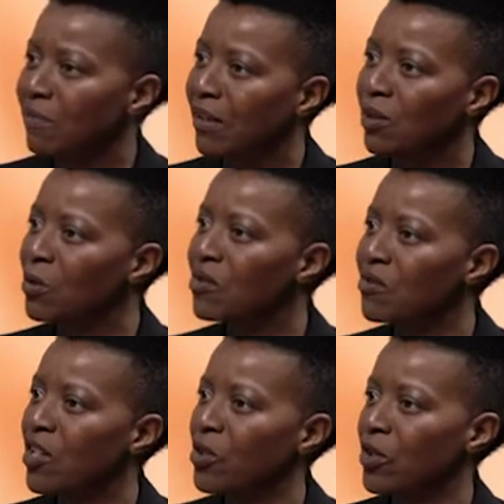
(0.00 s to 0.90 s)
Vancouver
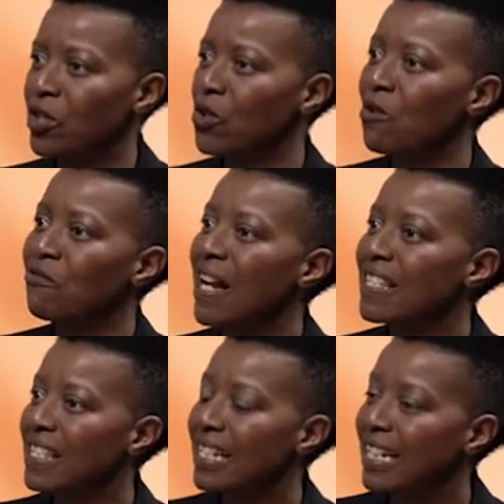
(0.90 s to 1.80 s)
fashion. It's so
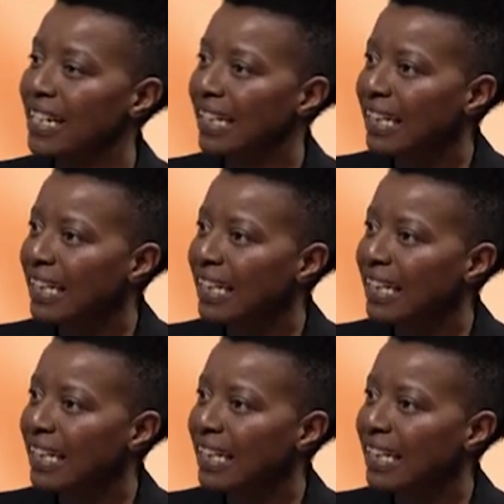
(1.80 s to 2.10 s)
fascinating.